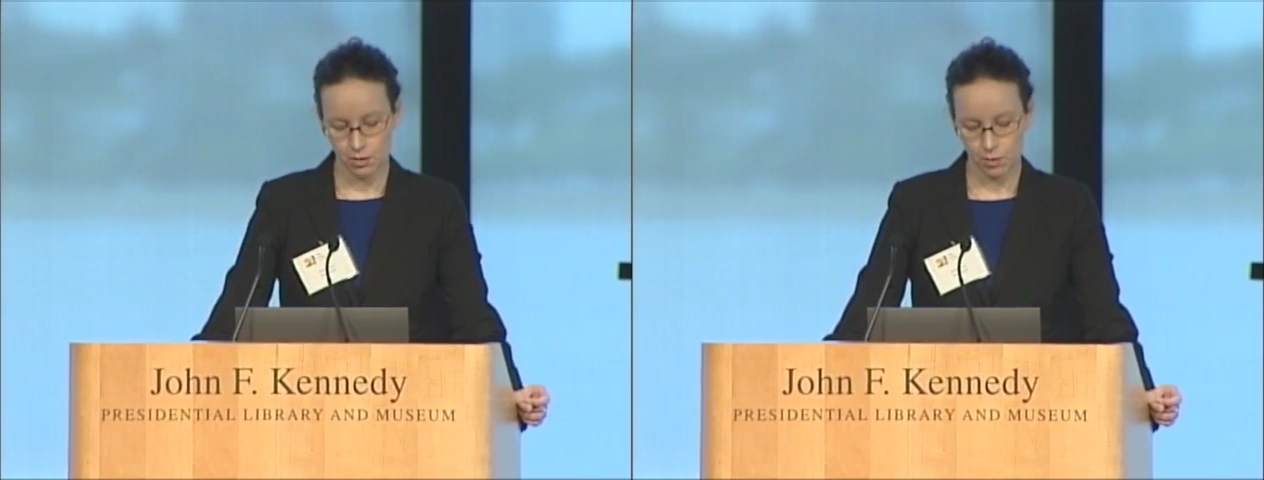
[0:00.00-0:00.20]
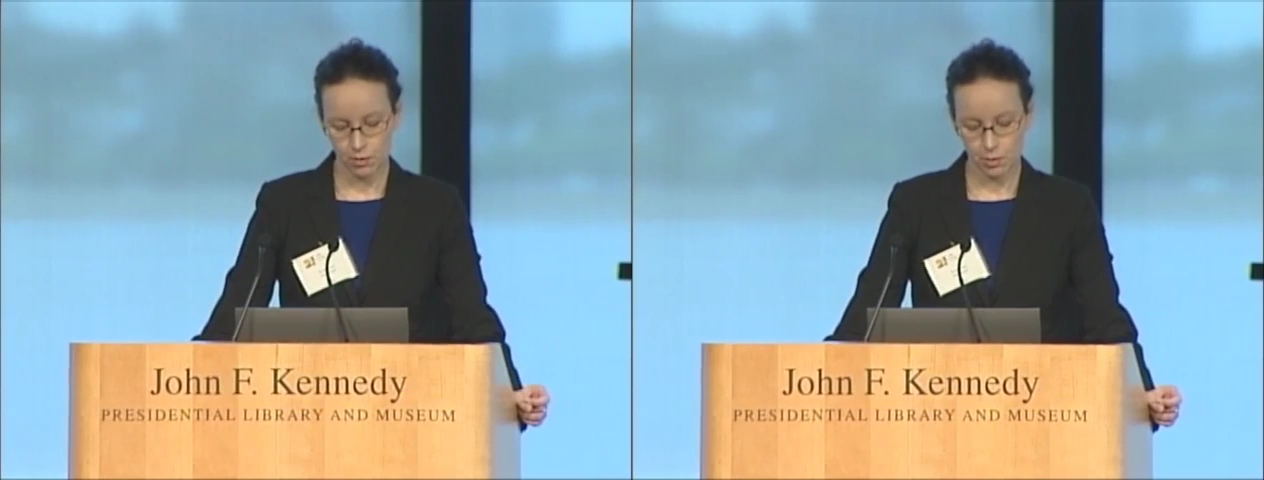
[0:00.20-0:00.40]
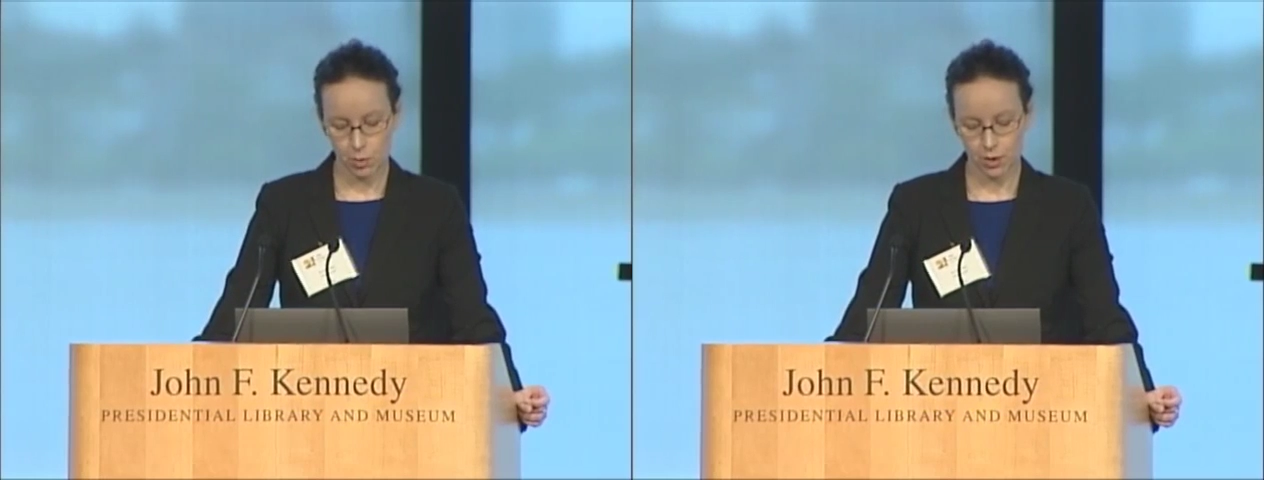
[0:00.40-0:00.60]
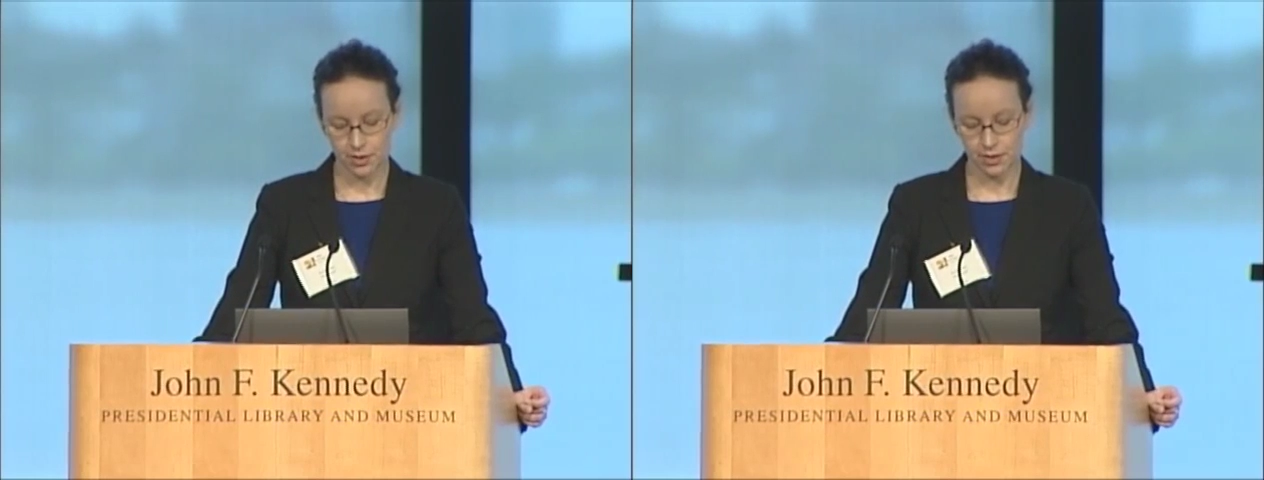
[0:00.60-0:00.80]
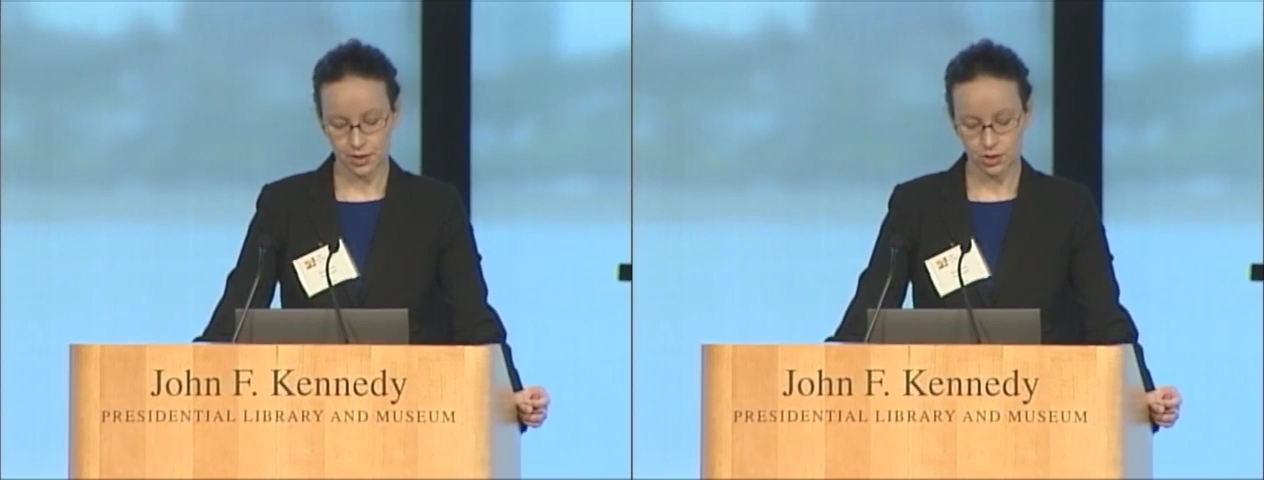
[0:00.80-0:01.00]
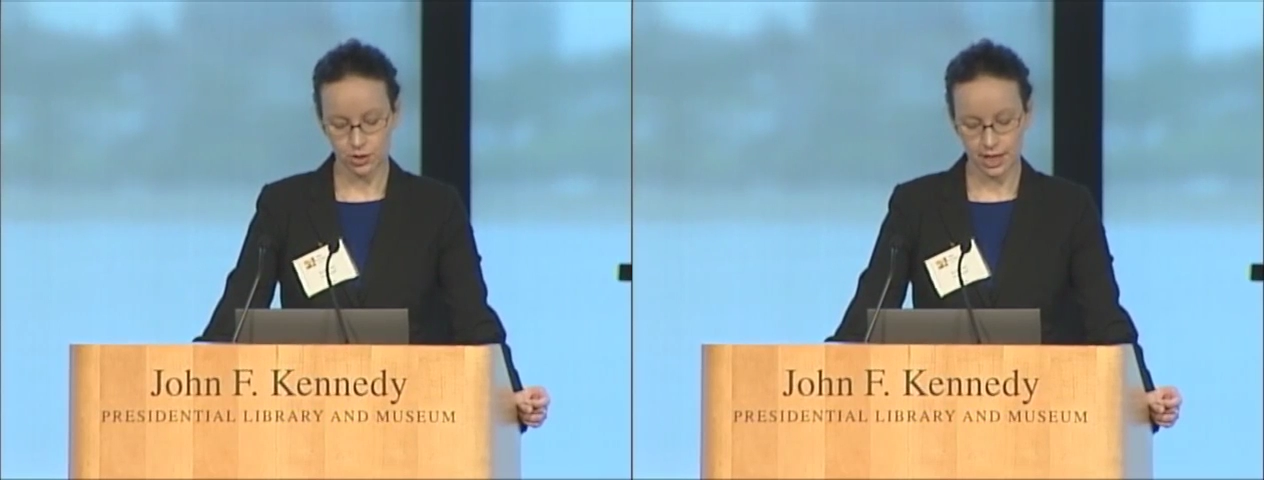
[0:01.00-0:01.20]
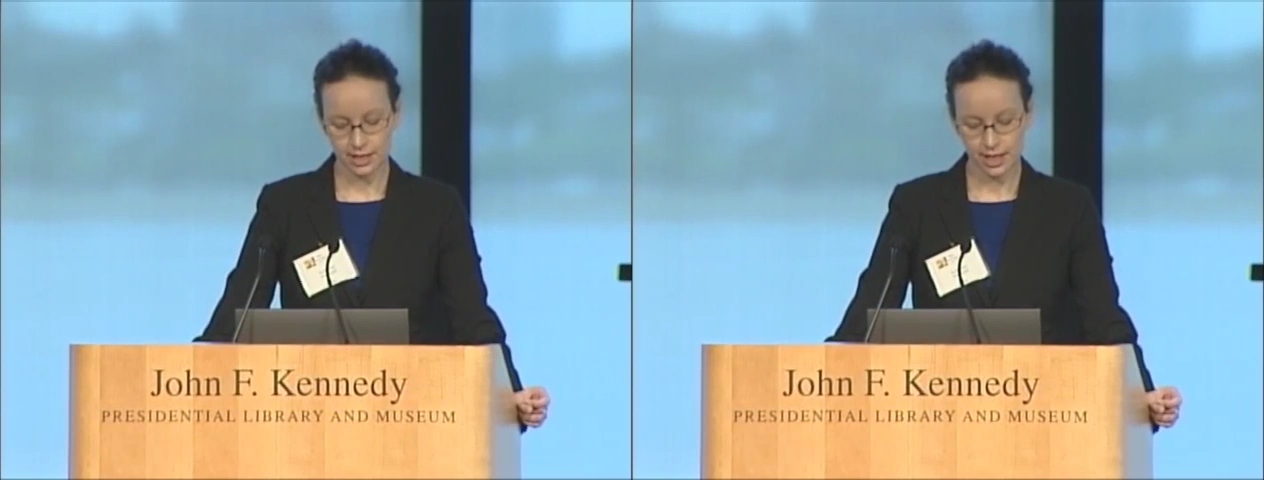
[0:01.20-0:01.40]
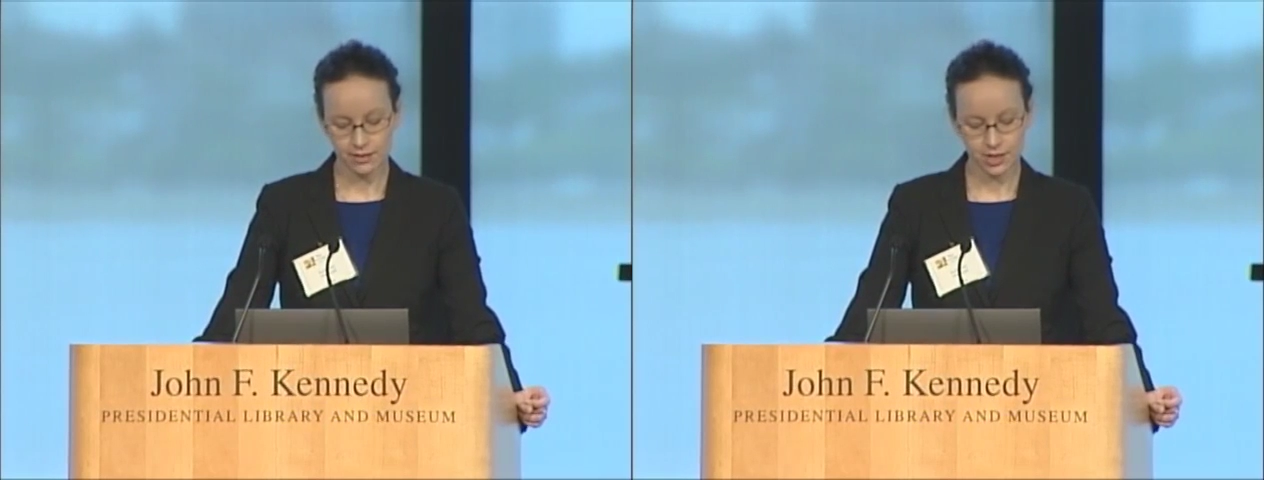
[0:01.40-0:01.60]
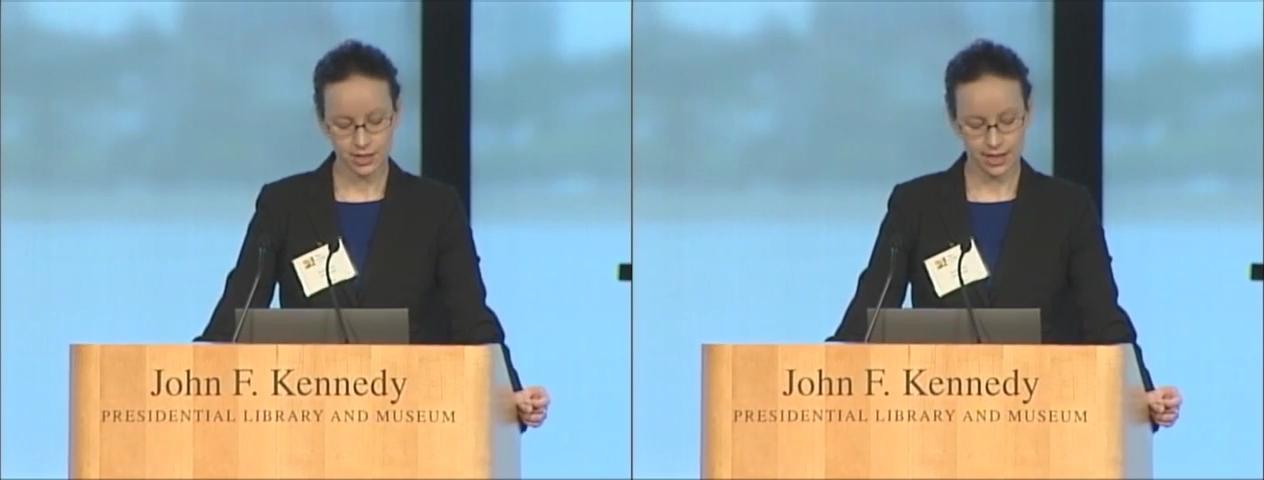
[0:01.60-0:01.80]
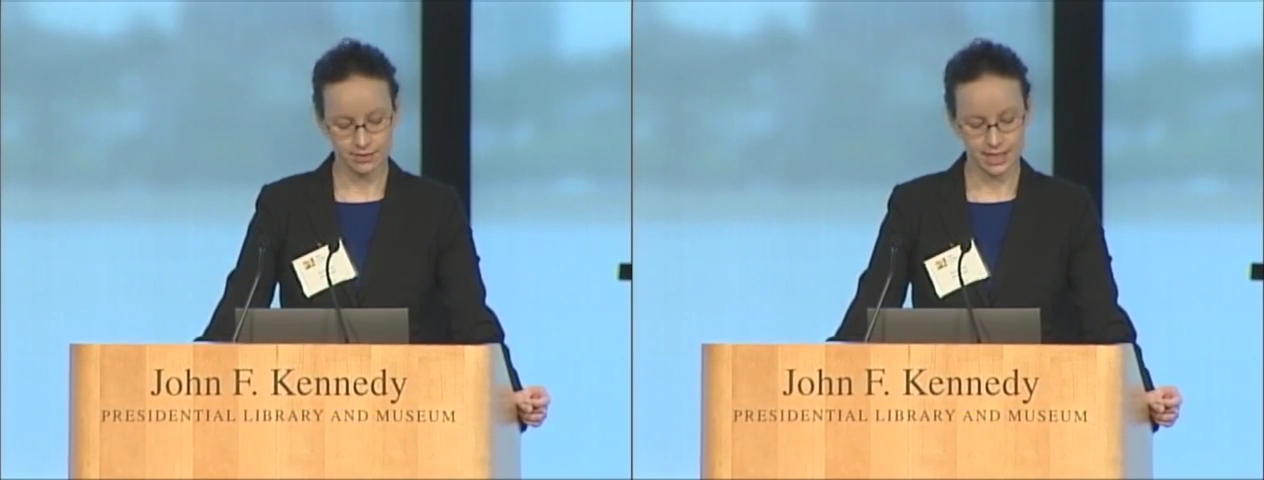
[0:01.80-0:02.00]
will report that their stress
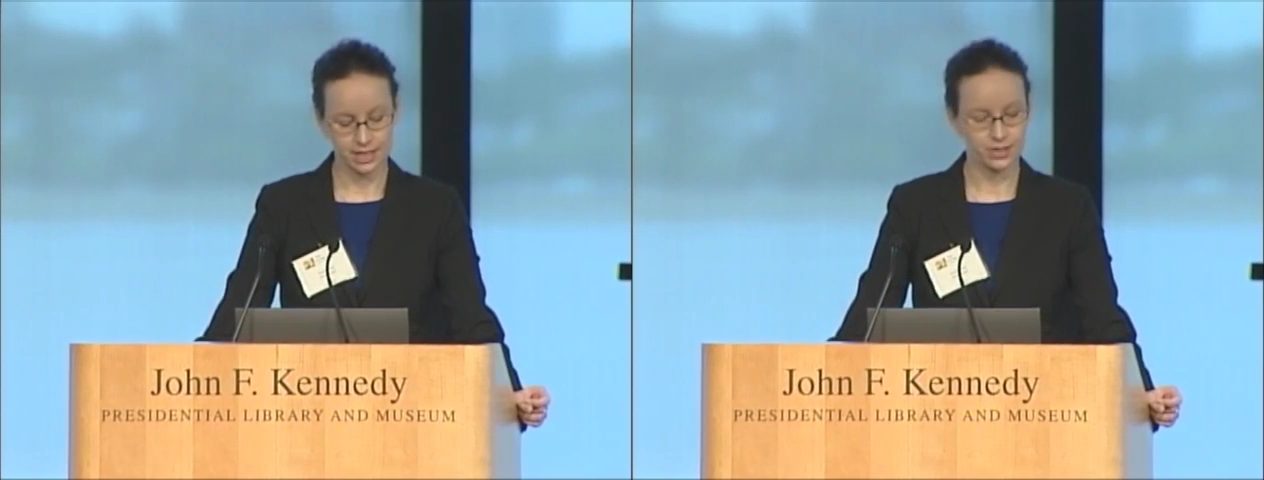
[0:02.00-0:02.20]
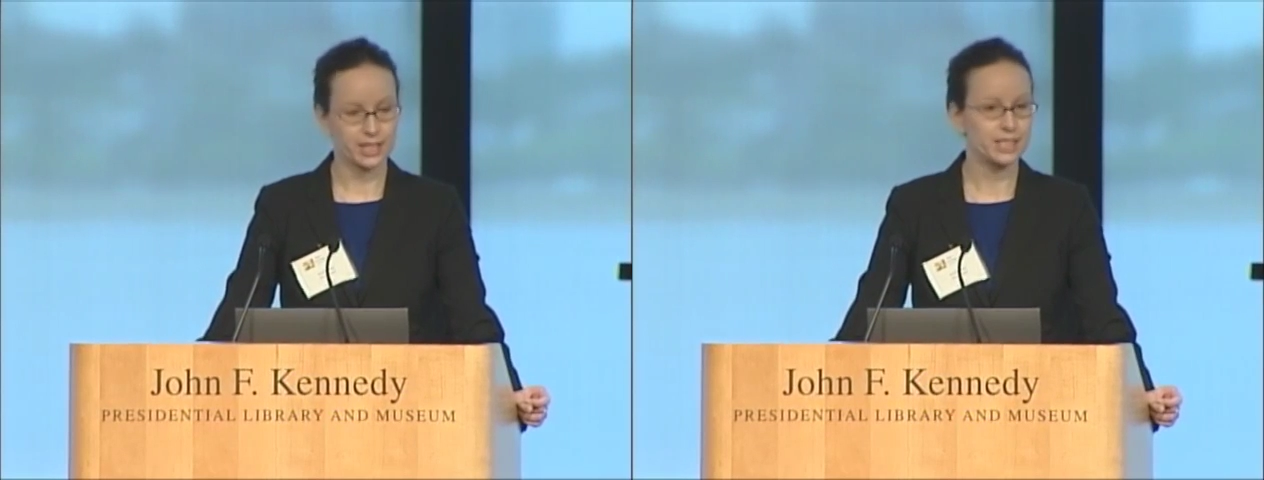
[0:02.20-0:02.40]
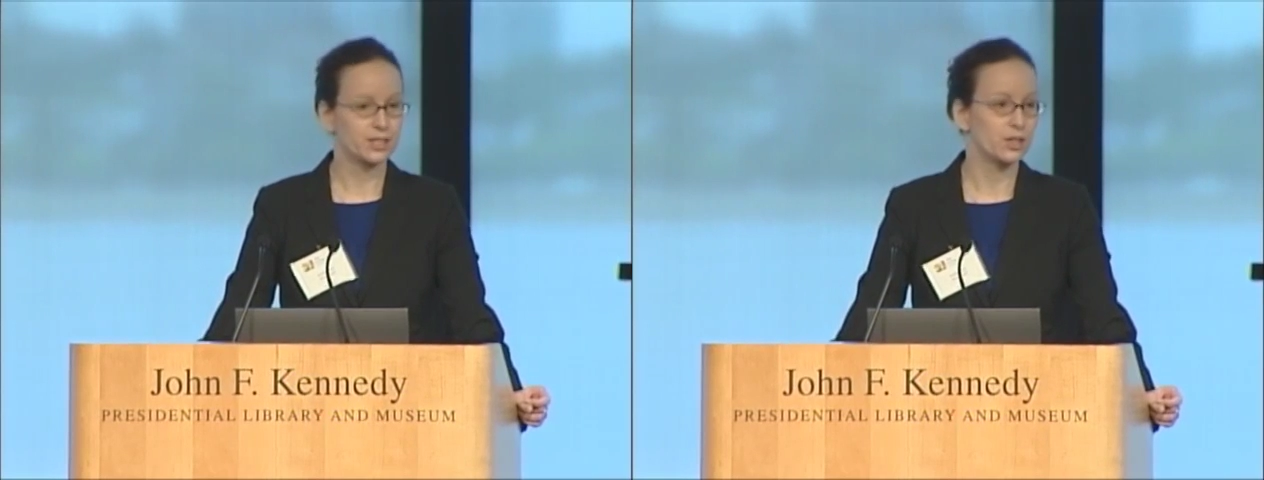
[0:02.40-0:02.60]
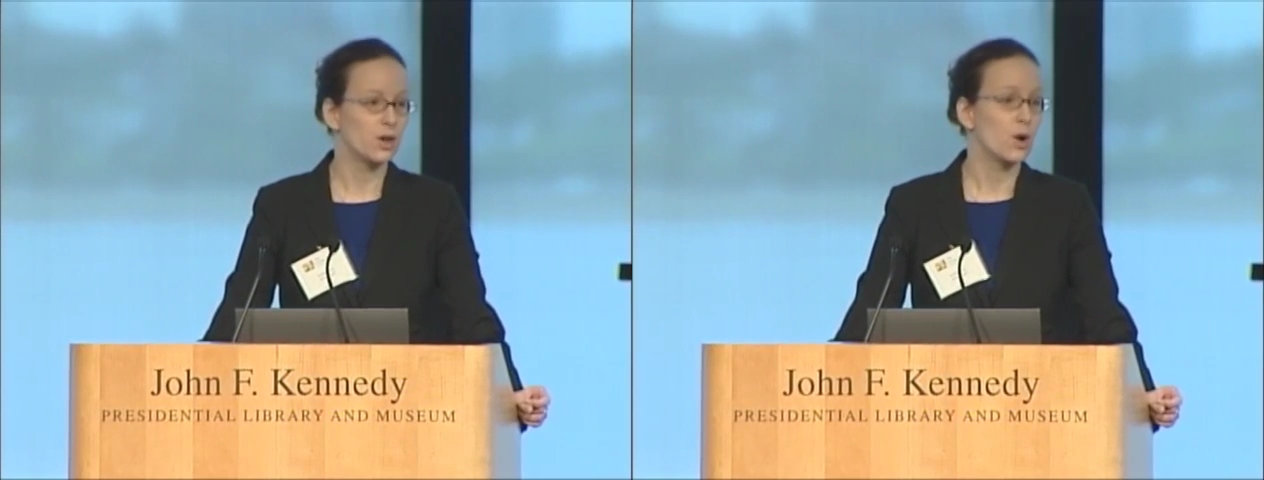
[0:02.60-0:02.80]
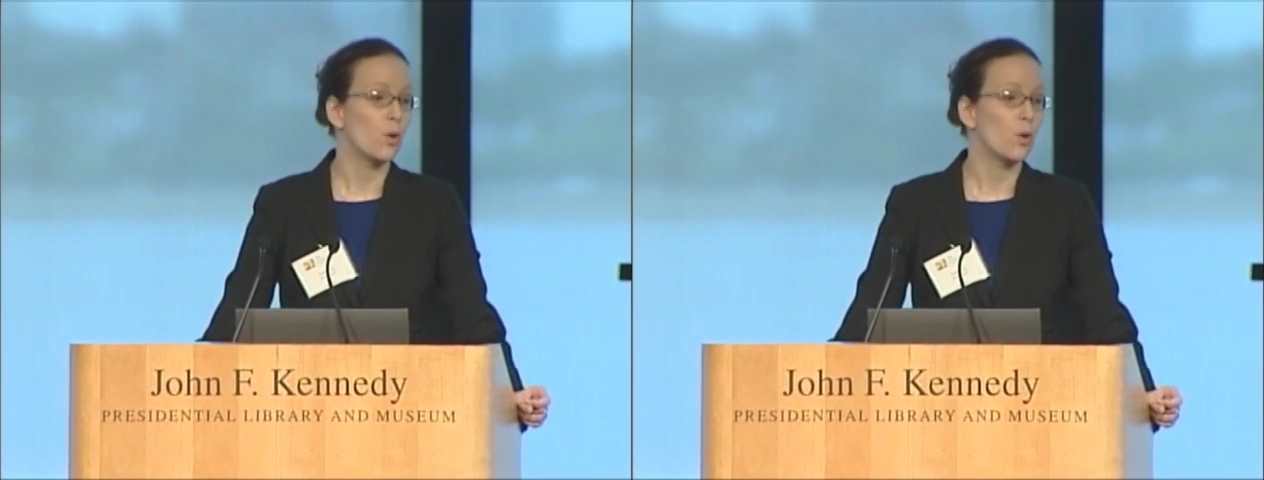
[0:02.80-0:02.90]
levels have decreased